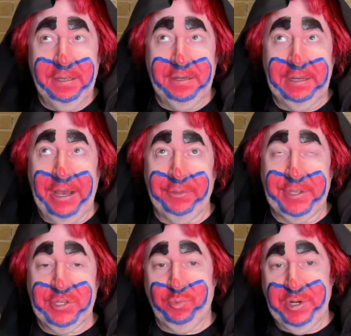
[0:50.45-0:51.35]
Now,
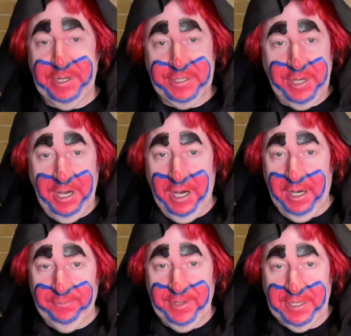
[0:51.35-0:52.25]
this one is
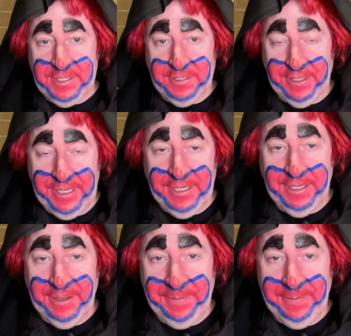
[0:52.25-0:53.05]
obviously,